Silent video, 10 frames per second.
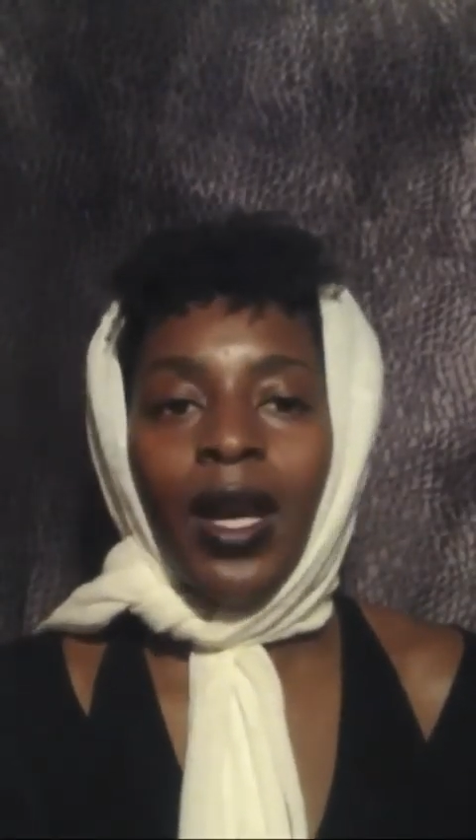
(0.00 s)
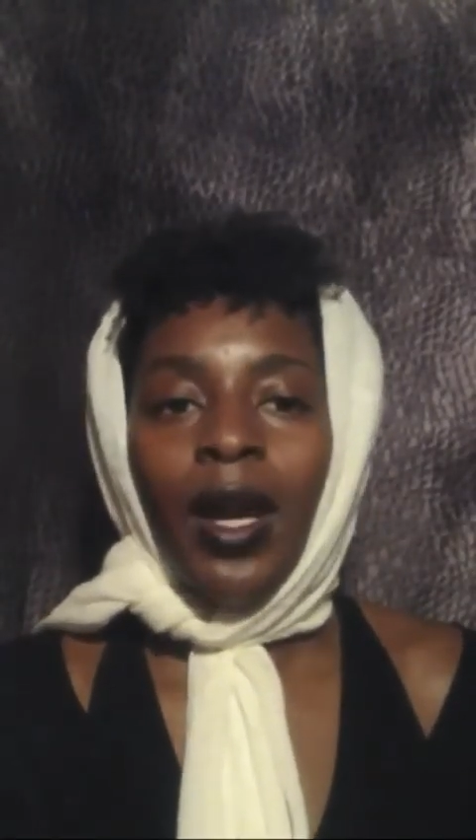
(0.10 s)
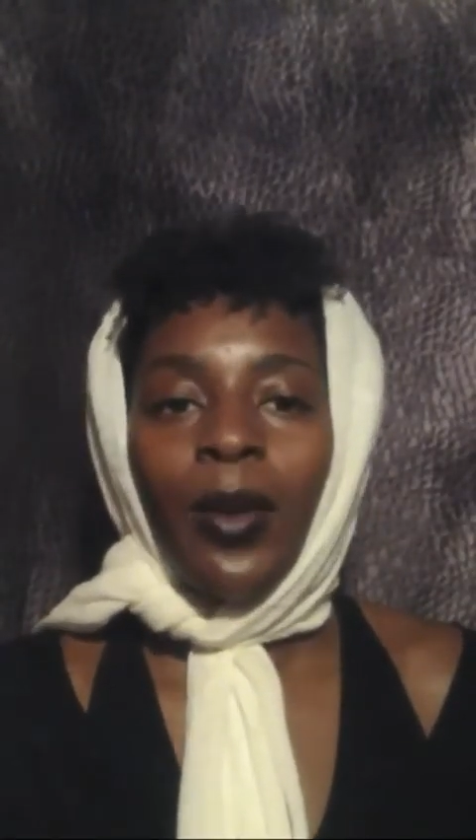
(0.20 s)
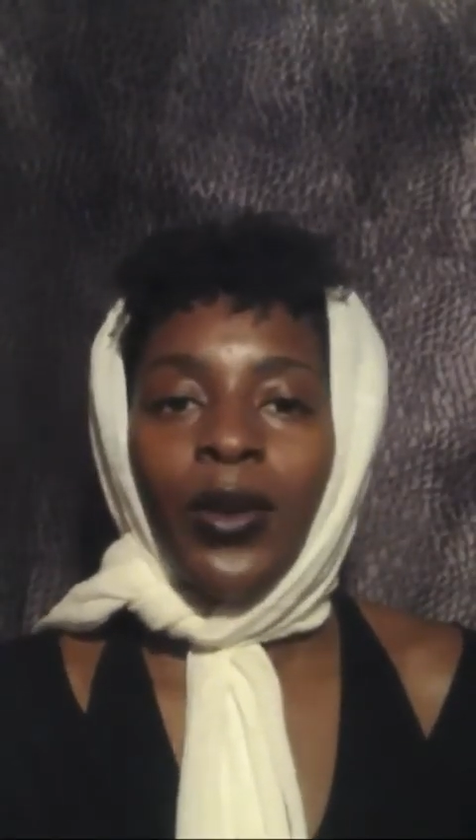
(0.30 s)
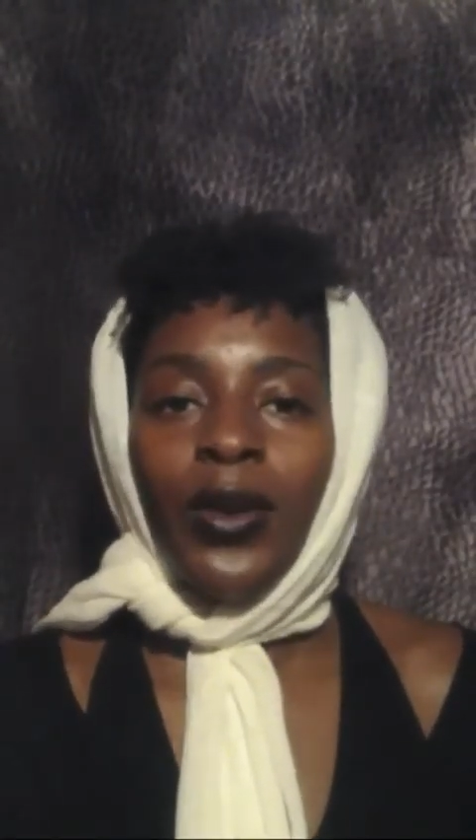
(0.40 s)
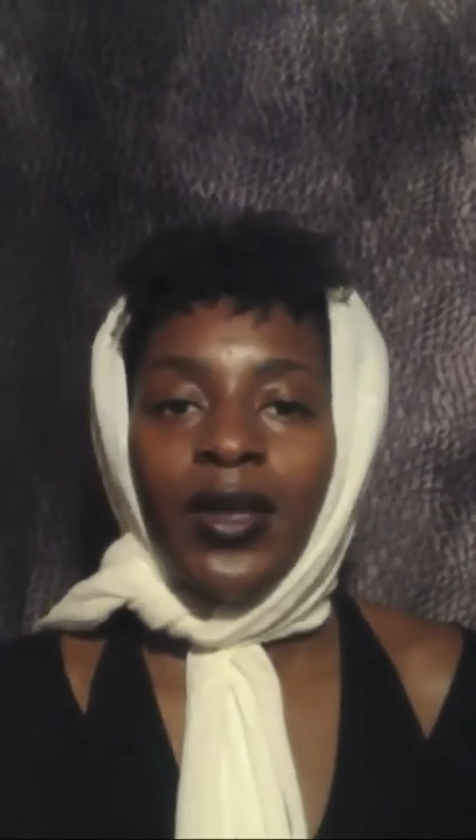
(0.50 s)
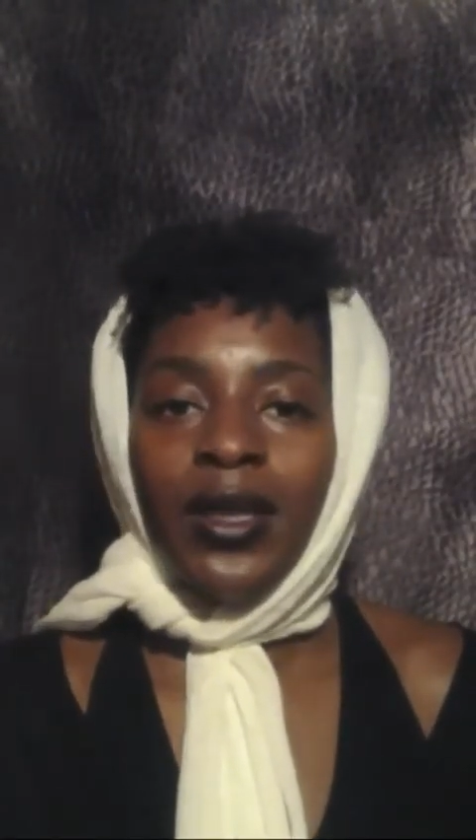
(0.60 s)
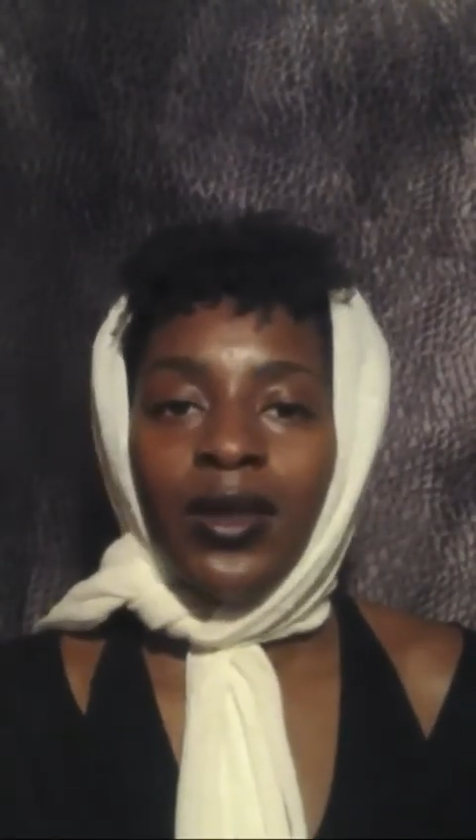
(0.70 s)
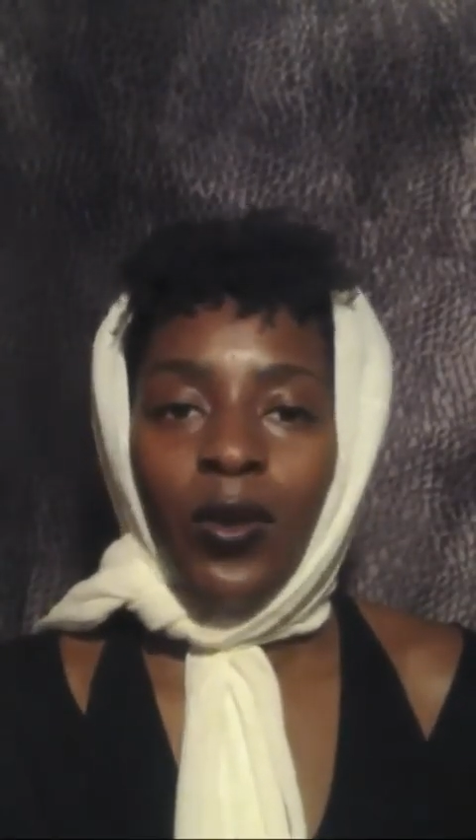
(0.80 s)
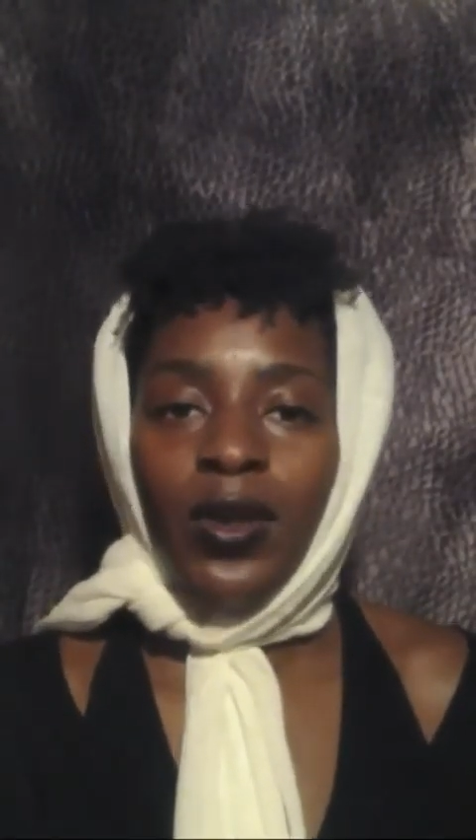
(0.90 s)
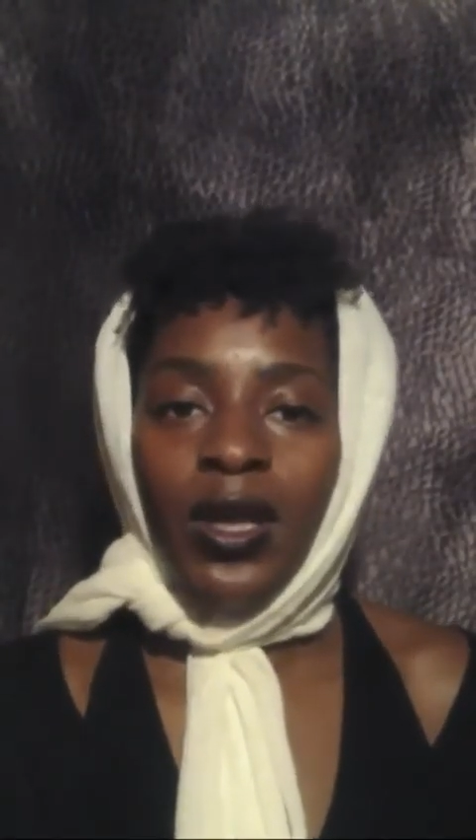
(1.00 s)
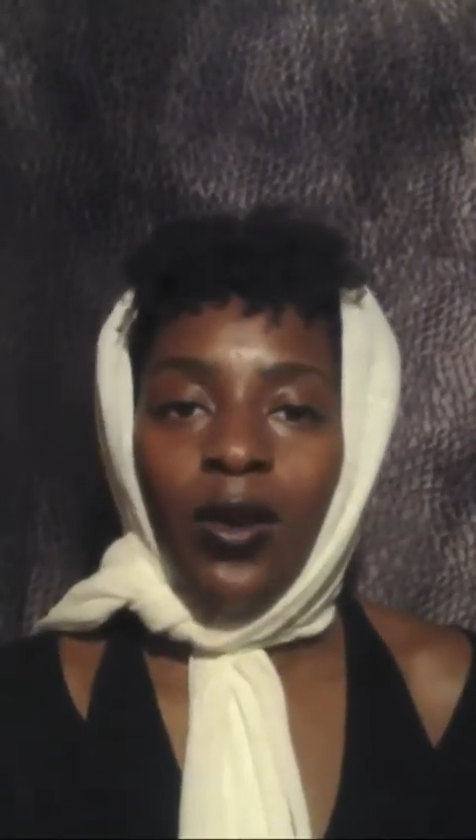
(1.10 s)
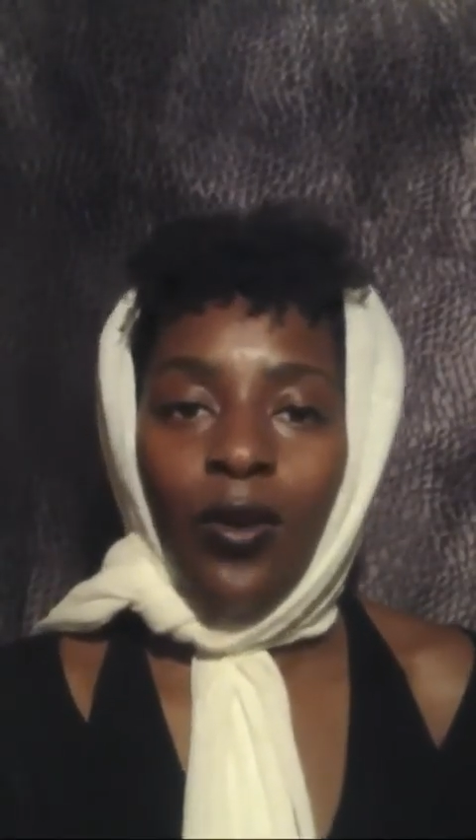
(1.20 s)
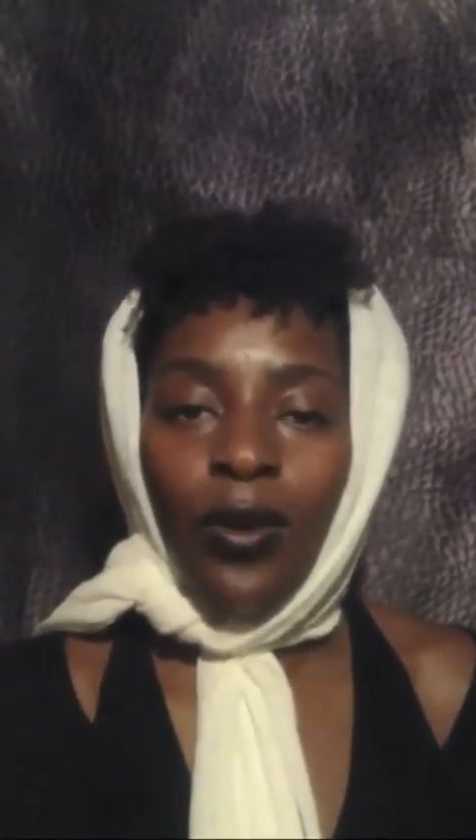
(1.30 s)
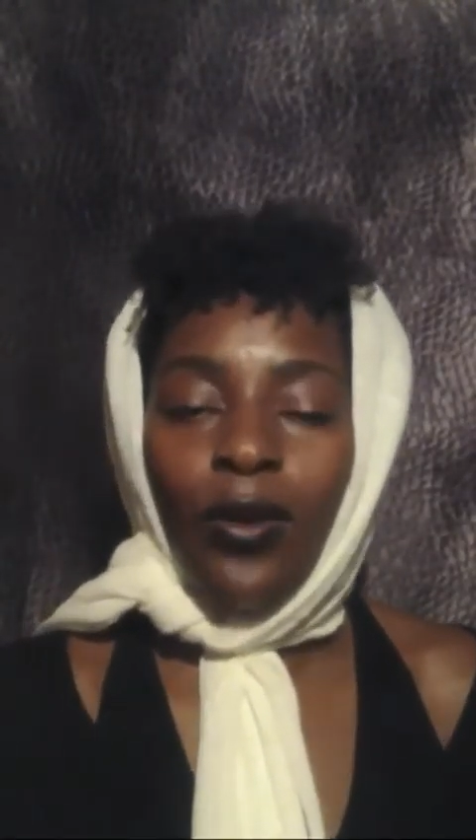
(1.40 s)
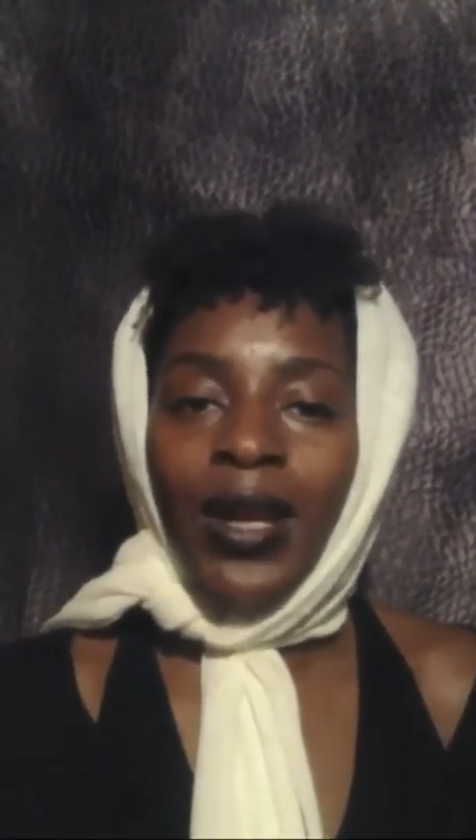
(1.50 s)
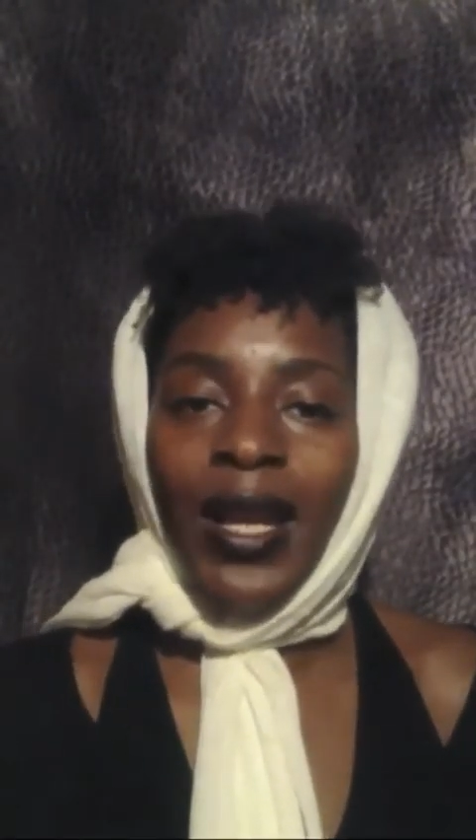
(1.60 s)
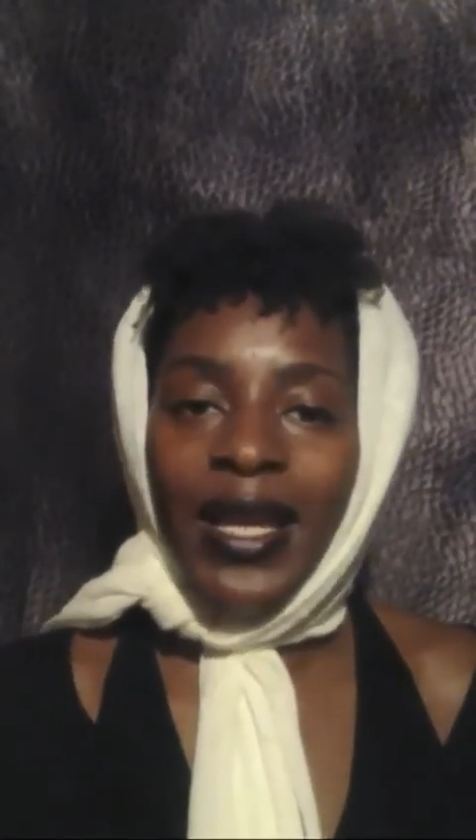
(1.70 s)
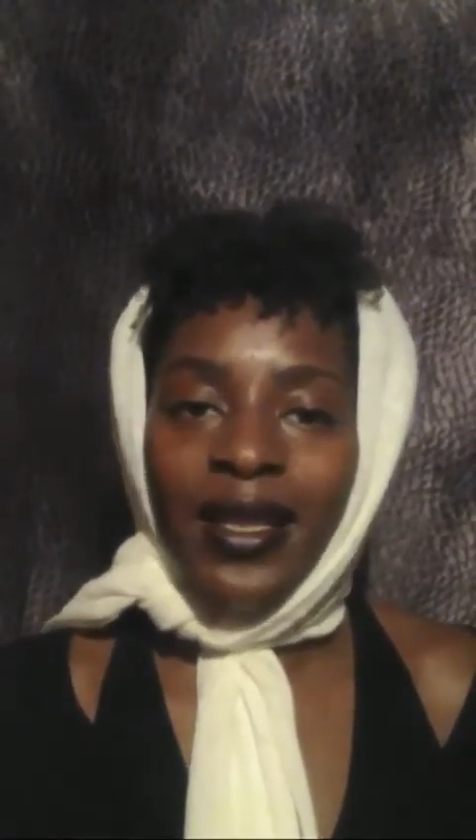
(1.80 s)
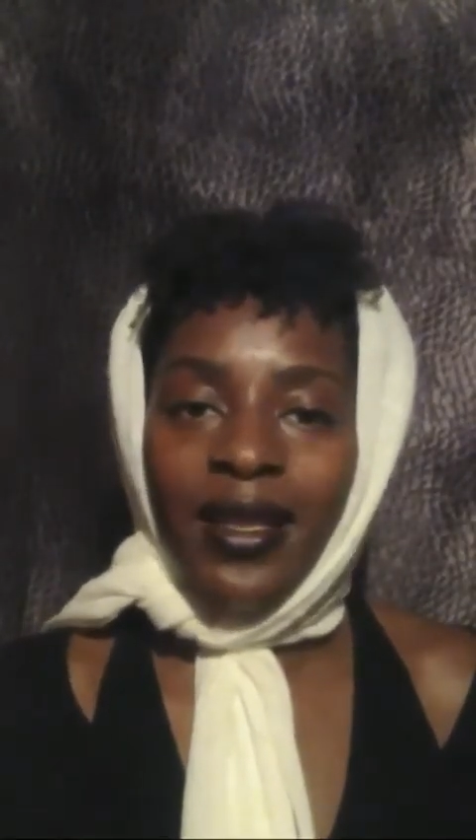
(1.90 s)
because those are all
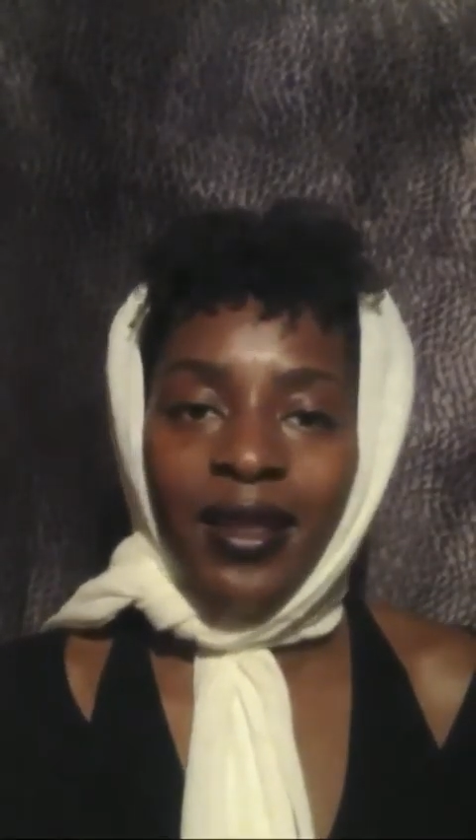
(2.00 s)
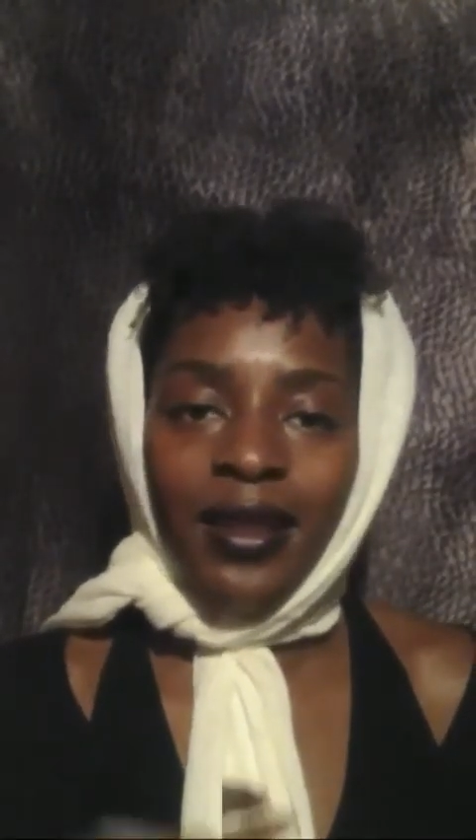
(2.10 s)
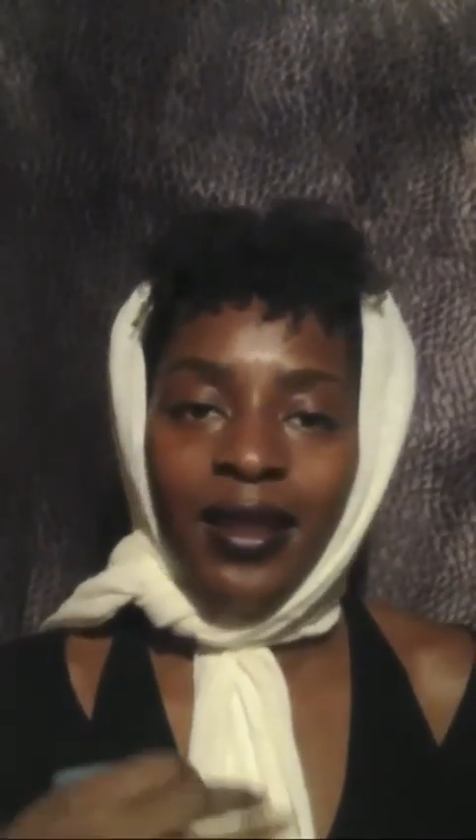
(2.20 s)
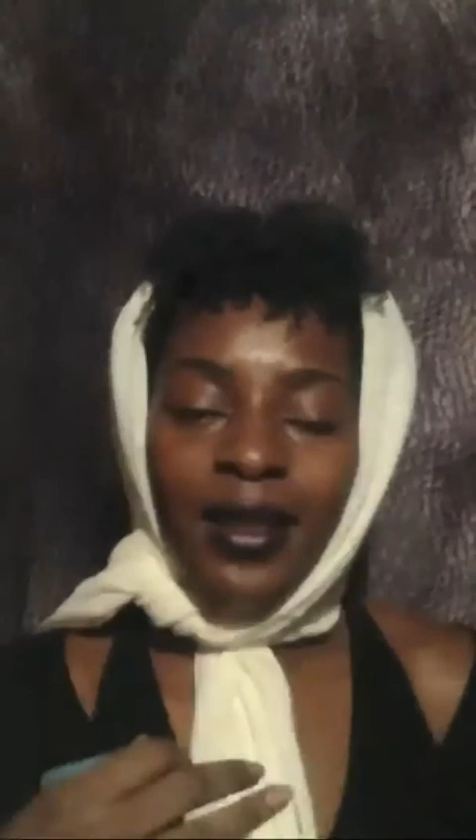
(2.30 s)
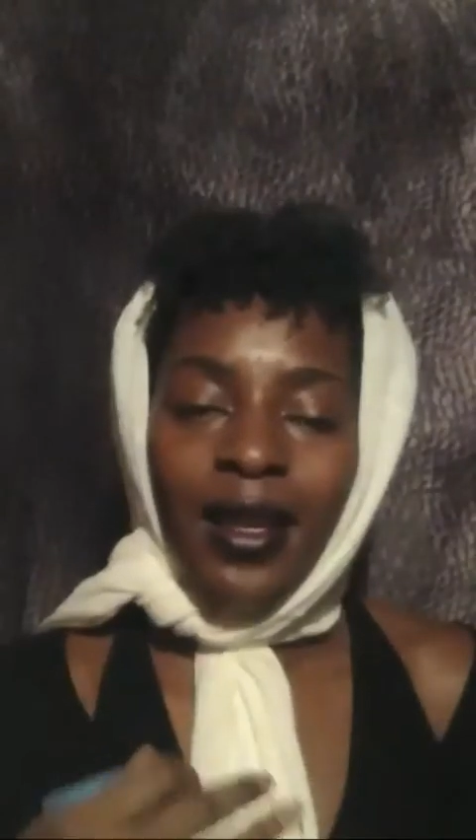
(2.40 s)
lessons,